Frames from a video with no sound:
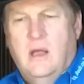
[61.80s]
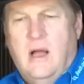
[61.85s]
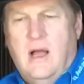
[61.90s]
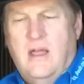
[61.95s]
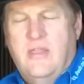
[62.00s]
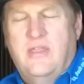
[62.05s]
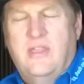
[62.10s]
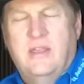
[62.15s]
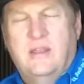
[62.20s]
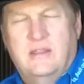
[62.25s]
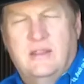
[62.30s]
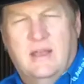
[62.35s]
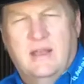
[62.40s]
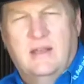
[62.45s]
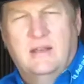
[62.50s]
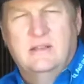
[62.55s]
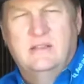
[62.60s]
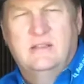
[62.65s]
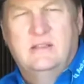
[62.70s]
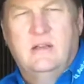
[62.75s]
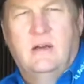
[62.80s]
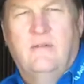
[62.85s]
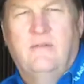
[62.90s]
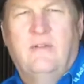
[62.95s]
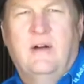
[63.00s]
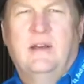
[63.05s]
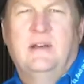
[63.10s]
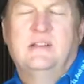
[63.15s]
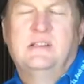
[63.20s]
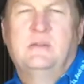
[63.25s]
I think they can still
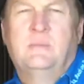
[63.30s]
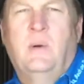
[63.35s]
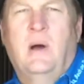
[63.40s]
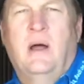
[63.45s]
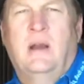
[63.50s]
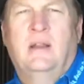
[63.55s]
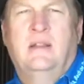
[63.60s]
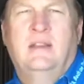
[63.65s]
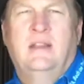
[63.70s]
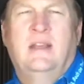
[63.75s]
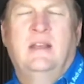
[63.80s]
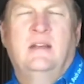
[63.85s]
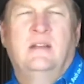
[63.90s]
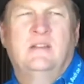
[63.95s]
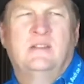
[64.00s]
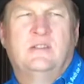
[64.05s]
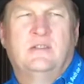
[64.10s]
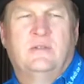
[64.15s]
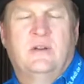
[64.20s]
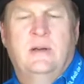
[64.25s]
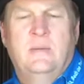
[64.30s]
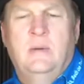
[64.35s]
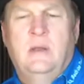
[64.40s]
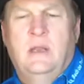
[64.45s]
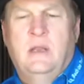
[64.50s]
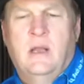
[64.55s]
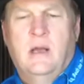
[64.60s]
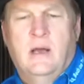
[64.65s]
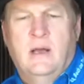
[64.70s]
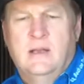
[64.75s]
find a spot in the industry
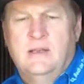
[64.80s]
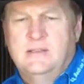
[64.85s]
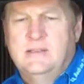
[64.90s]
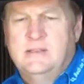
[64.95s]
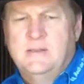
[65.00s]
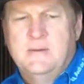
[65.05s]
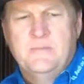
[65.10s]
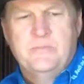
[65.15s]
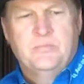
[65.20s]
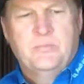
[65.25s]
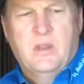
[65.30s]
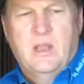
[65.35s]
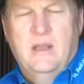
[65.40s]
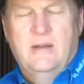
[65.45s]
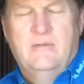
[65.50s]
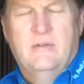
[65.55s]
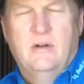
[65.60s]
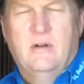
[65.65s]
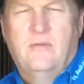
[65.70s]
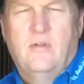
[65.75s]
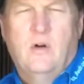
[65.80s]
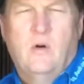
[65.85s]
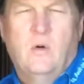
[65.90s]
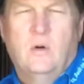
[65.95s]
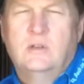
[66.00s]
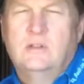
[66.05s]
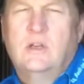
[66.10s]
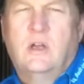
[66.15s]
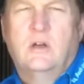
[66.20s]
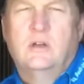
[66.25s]
because even if a
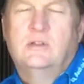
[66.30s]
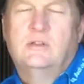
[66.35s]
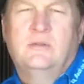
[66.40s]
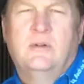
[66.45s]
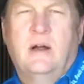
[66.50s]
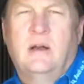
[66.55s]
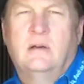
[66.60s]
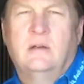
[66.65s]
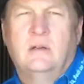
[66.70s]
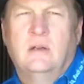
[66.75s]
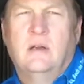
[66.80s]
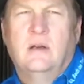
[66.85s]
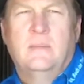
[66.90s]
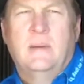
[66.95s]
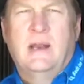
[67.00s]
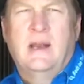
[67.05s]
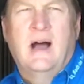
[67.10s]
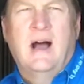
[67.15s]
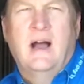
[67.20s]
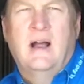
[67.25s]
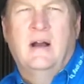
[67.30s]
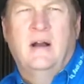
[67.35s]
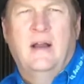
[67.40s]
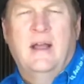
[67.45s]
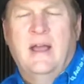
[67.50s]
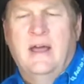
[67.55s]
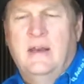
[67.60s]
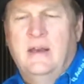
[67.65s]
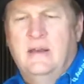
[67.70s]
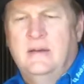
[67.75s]
horse goes around a little bit higher
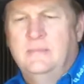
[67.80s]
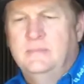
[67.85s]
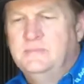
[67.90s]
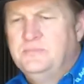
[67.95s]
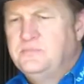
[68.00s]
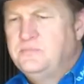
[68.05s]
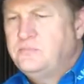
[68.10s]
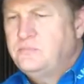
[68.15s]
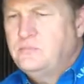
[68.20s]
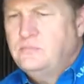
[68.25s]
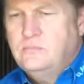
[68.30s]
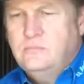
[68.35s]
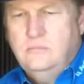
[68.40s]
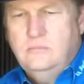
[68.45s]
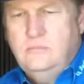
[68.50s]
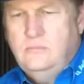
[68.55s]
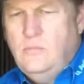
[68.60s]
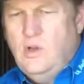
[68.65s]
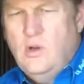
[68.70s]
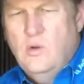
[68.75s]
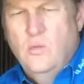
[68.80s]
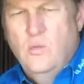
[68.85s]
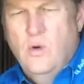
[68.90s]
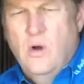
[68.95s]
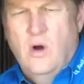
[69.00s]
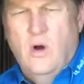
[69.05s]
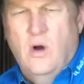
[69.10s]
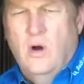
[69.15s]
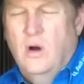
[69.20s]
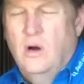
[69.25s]
headed
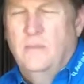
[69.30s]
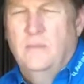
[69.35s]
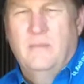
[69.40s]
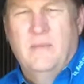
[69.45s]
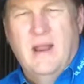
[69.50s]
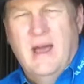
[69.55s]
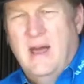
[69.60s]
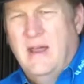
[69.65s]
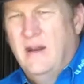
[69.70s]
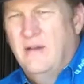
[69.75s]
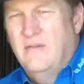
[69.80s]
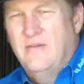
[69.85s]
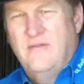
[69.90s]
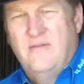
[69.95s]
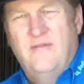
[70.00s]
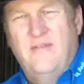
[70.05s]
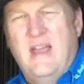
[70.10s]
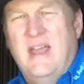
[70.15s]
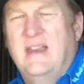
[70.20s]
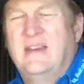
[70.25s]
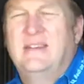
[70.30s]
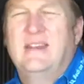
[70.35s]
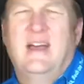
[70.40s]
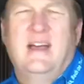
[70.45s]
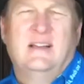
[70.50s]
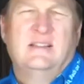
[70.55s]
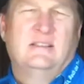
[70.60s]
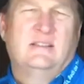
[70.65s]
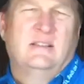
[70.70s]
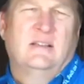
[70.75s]
or not a
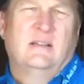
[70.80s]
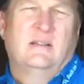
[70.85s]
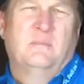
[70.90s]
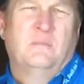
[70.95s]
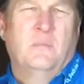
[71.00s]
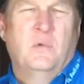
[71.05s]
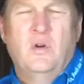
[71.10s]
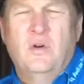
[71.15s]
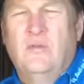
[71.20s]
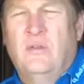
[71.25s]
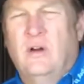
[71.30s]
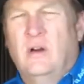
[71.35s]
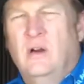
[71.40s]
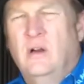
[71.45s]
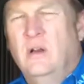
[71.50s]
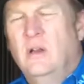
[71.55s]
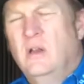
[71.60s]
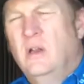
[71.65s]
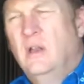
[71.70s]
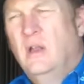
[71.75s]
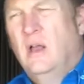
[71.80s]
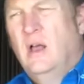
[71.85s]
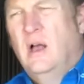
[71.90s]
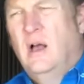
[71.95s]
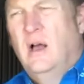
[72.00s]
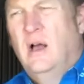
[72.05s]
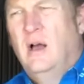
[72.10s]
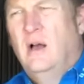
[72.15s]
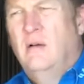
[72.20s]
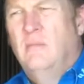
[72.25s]
fantastic mover,
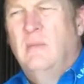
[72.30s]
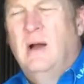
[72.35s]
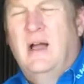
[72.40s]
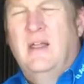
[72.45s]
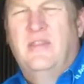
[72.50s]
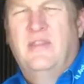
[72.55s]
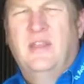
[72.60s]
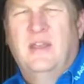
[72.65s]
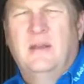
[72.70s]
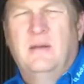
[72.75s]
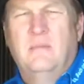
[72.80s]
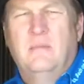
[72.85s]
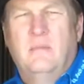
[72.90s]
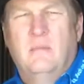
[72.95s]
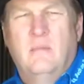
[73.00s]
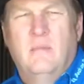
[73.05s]
um, I think